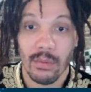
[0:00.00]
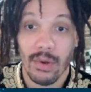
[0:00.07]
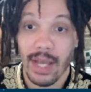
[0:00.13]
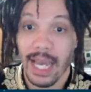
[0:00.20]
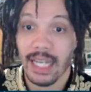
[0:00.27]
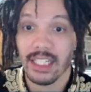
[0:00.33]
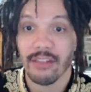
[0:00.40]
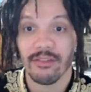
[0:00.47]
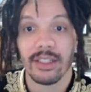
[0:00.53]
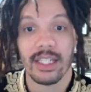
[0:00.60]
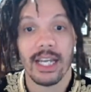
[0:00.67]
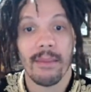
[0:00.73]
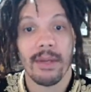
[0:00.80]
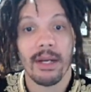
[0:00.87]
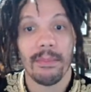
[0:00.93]
Well,
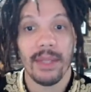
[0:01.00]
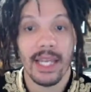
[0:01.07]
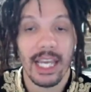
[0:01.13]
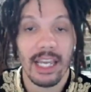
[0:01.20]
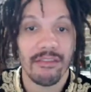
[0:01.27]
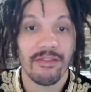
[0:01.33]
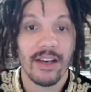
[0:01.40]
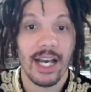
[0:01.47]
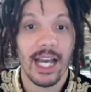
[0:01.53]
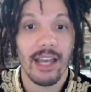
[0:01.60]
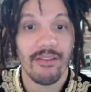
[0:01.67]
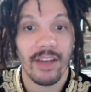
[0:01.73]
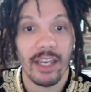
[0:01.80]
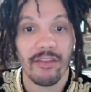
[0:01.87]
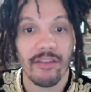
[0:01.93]
actively, I'm gonna play
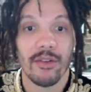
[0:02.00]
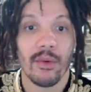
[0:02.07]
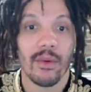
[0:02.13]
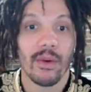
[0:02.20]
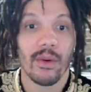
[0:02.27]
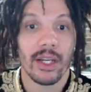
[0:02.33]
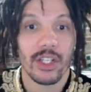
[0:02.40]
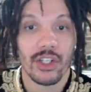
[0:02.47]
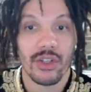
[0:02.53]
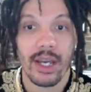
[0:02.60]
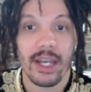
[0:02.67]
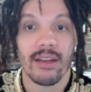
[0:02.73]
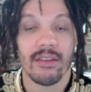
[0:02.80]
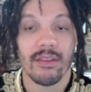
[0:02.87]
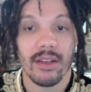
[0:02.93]
a5, a4, and
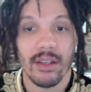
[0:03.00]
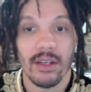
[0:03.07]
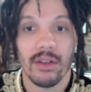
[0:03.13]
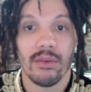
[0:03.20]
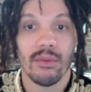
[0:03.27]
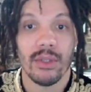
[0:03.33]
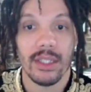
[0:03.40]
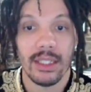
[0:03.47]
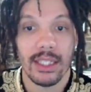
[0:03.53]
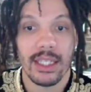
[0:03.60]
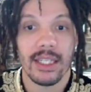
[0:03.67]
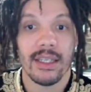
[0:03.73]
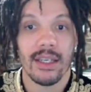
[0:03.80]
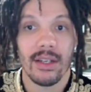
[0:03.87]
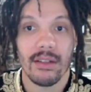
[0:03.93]
try to
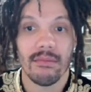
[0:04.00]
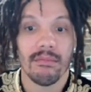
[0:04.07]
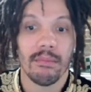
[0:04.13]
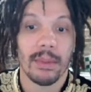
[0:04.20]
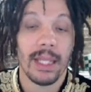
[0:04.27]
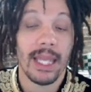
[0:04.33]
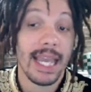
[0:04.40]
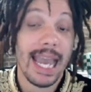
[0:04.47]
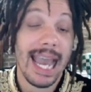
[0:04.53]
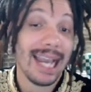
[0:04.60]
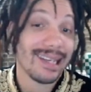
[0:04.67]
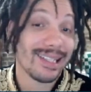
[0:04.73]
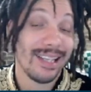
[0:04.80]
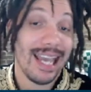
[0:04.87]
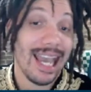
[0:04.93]
really play
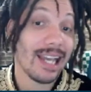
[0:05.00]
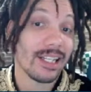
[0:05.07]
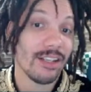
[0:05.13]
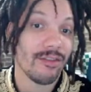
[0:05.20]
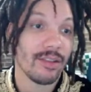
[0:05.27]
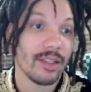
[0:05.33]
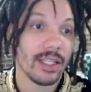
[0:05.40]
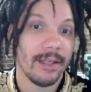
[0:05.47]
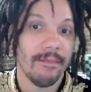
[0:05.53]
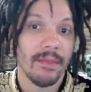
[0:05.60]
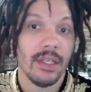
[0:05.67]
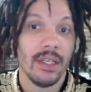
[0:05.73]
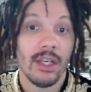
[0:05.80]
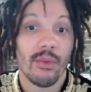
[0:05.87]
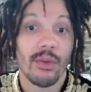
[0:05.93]
actively,
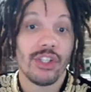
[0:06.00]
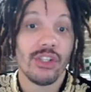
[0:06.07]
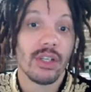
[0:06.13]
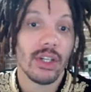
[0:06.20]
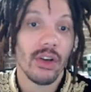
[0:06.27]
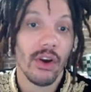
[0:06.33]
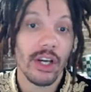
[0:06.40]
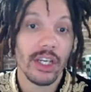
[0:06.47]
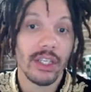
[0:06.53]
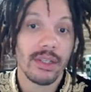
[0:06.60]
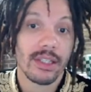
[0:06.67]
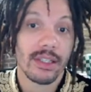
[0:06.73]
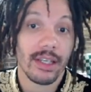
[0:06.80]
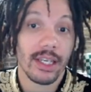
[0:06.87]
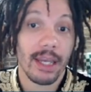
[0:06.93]
which you can argue
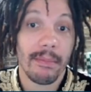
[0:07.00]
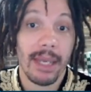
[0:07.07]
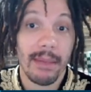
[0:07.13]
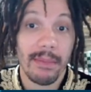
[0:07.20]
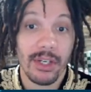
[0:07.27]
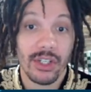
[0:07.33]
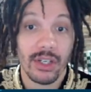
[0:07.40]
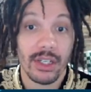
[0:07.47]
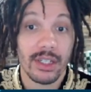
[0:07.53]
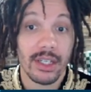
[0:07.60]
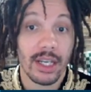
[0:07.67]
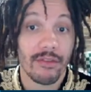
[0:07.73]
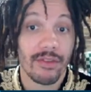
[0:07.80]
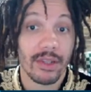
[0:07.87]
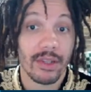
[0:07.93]
is something I maybe should have
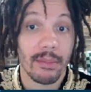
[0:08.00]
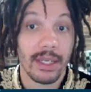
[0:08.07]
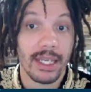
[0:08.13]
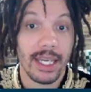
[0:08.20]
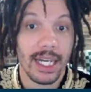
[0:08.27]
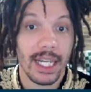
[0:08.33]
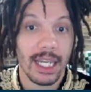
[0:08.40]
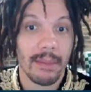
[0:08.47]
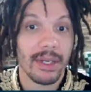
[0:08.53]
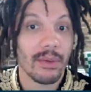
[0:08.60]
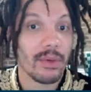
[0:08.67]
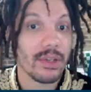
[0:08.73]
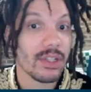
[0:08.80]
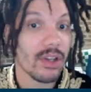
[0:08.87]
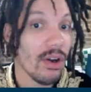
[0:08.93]
done from the beginning, but
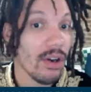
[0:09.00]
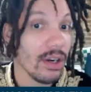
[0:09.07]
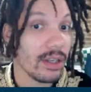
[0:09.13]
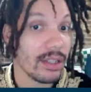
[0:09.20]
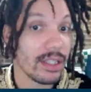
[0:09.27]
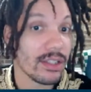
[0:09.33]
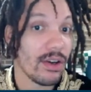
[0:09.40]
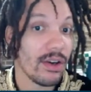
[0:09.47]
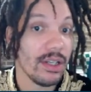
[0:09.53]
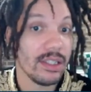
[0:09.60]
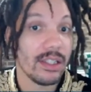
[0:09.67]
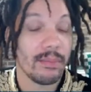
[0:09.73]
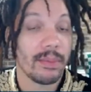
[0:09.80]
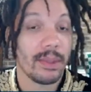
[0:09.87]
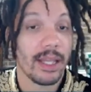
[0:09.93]
it was hard. It's
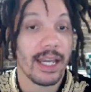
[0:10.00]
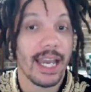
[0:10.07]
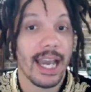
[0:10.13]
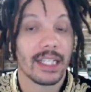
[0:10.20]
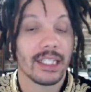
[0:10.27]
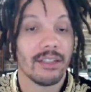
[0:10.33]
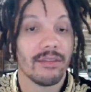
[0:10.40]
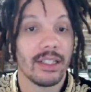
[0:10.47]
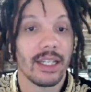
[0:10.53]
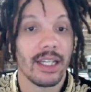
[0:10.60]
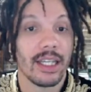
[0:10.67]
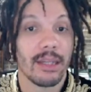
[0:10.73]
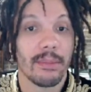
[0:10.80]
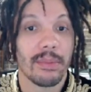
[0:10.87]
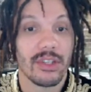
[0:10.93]
hard to play
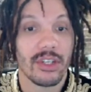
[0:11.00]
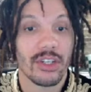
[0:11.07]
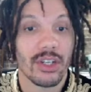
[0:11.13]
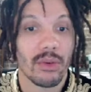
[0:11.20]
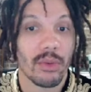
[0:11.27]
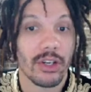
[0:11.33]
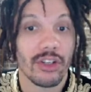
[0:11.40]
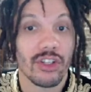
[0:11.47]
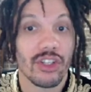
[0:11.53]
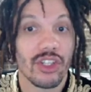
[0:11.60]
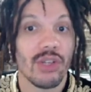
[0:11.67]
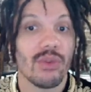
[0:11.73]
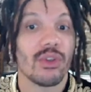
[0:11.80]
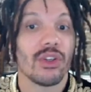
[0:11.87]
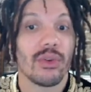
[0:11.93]
actively in a position where you're
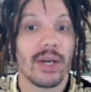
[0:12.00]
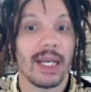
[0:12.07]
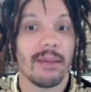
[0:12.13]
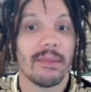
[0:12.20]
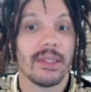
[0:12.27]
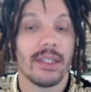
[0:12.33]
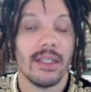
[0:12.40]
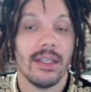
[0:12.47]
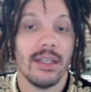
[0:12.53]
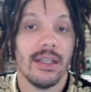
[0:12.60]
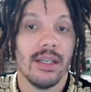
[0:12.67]
so cramped.